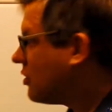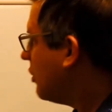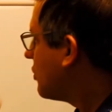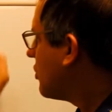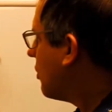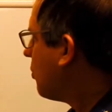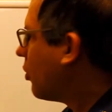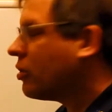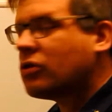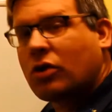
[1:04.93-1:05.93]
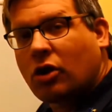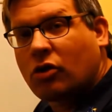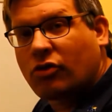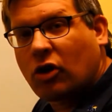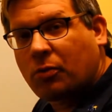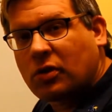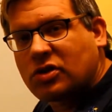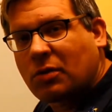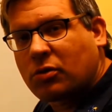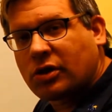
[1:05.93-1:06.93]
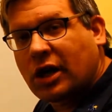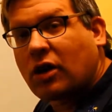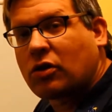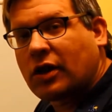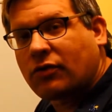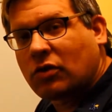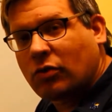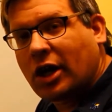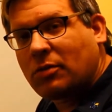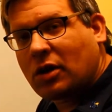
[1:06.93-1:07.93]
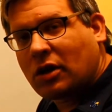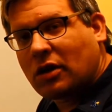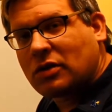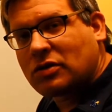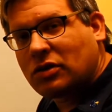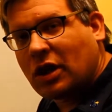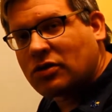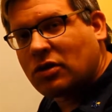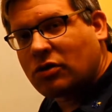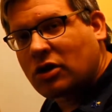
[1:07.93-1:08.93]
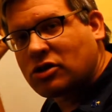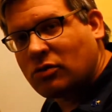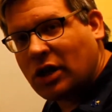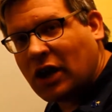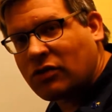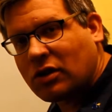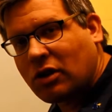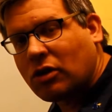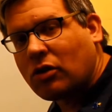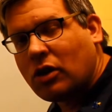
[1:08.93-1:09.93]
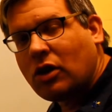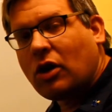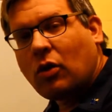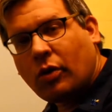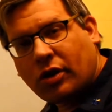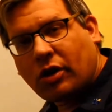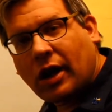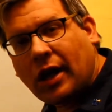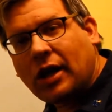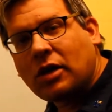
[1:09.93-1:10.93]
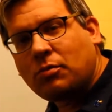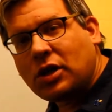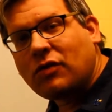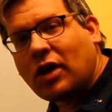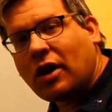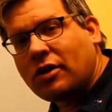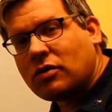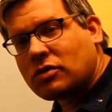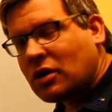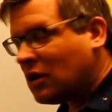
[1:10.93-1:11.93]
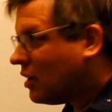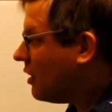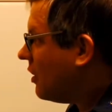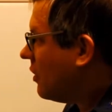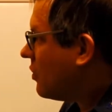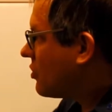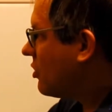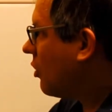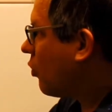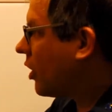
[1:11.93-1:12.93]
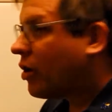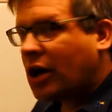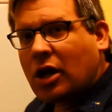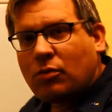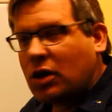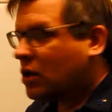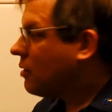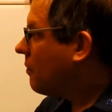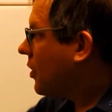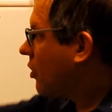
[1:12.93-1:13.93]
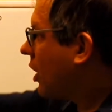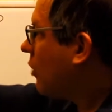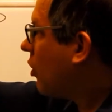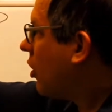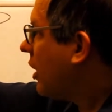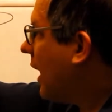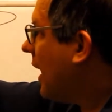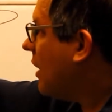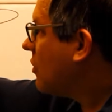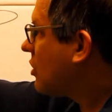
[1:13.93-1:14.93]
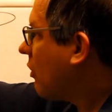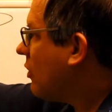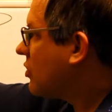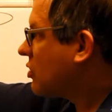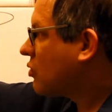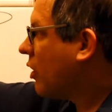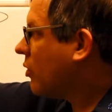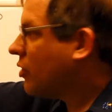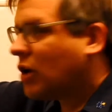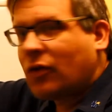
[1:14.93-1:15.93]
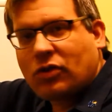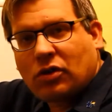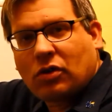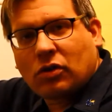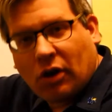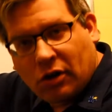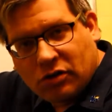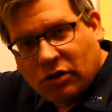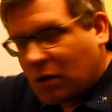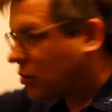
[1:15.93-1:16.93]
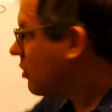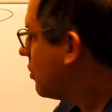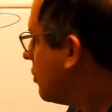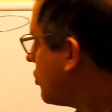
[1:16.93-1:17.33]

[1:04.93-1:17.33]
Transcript: And this is important to know if it opens up or down or left and right, because that's the direction we have to go with our A and B values. So what are A and B? Okay, well, A is always the square root of the larger number.